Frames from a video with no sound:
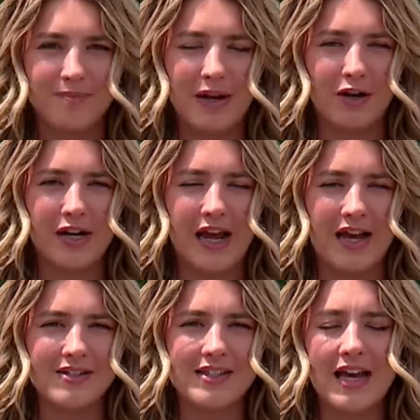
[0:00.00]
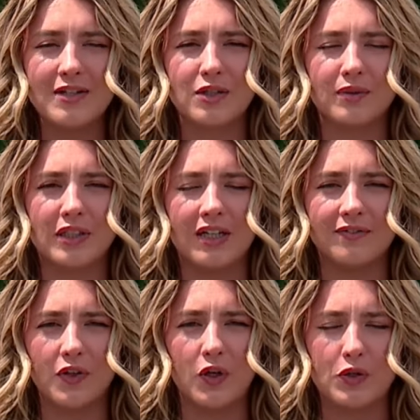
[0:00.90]
Berry has yet to
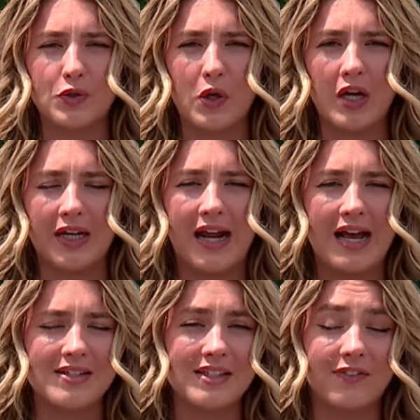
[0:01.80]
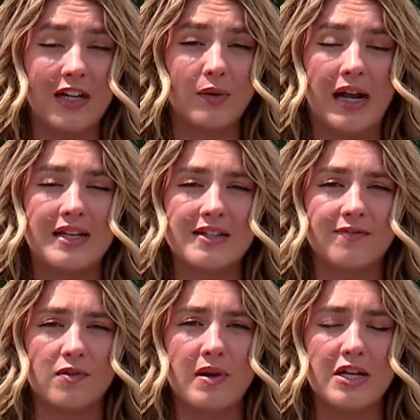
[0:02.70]
recover her truck and asks if anyone has
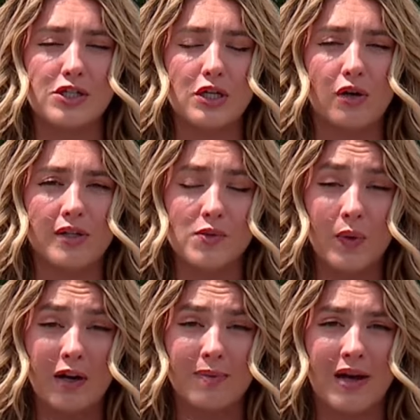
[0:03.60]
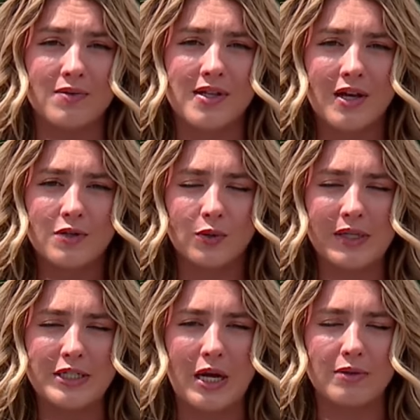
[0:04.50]
information on its whereabouts to
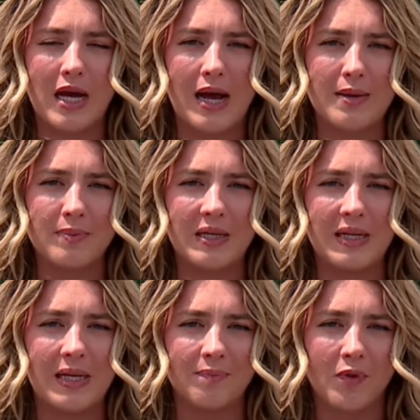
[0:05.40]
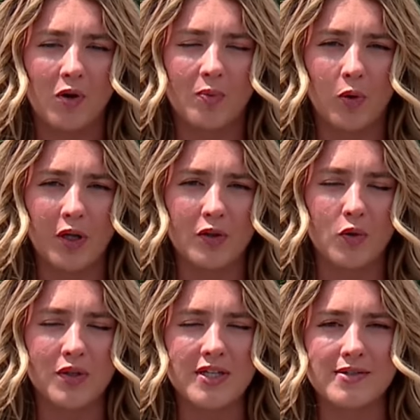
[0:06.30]
reach out to IMPD. Reporting on the
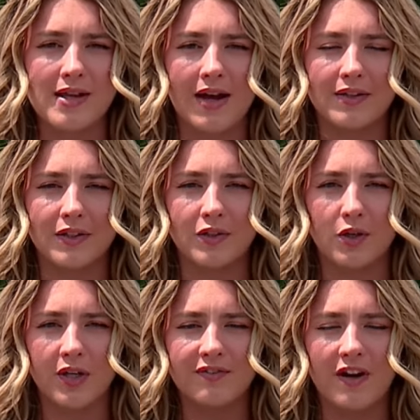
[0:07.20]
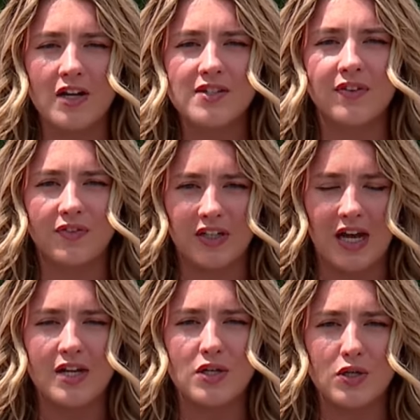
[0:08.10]
Northeast Side, Claire Curry, Fox 59